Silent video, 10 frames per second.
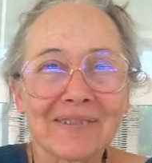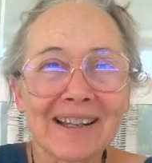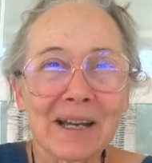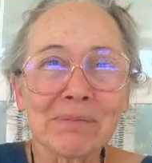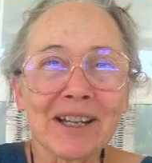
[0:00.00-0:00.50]

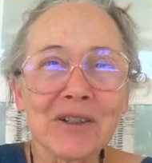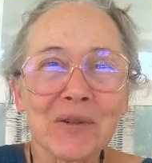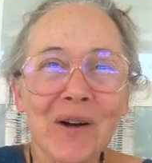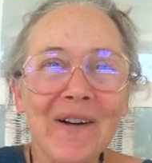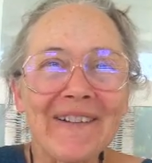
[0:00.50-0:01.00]
God bless
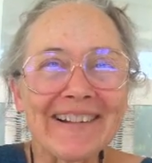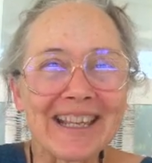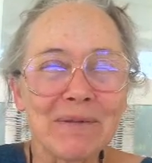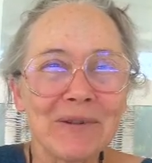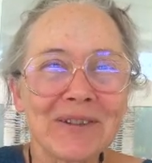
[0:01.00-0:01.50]
you all,
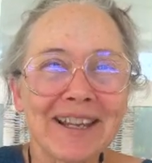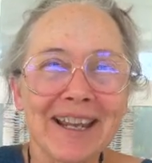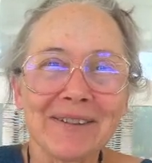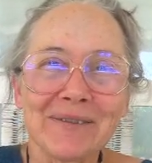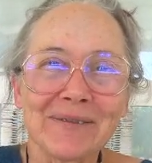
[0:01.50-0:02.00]
keep you
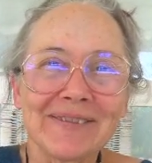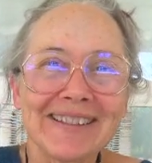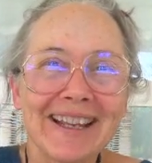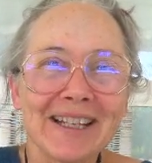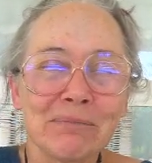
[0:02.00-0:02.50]
safe,
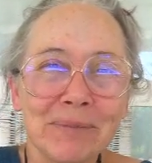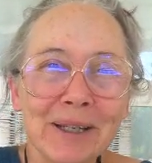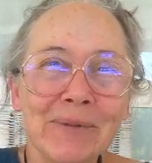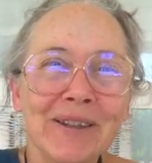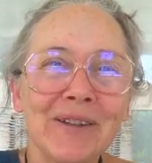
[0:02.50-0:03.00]
and
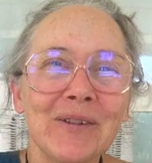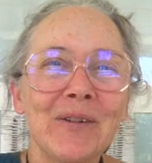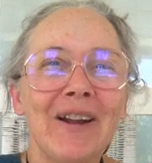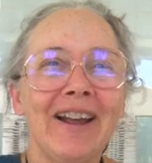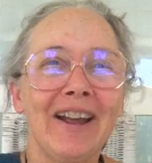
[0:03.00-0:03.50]
be with
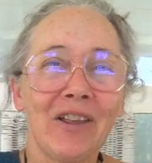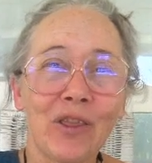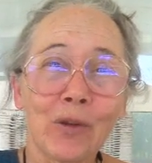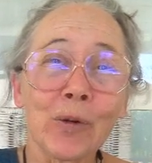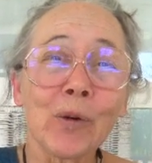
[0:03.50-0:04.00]
you
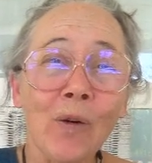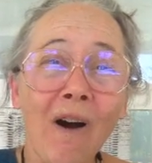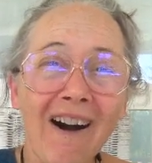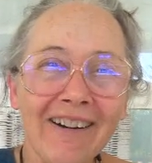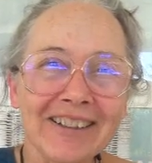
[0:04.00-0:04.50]
through
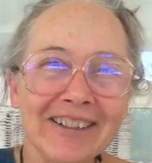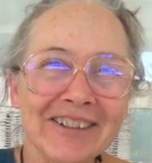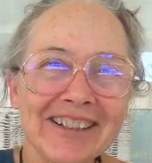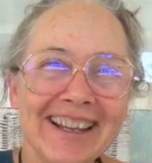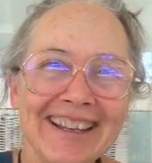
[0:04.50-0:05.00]
all
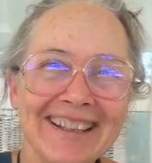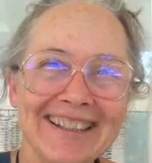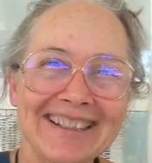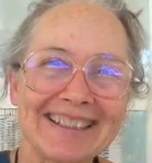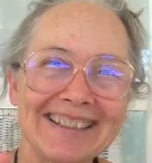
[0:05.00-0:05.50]
your
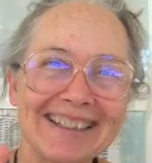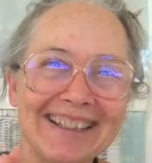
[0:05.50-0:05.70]
days.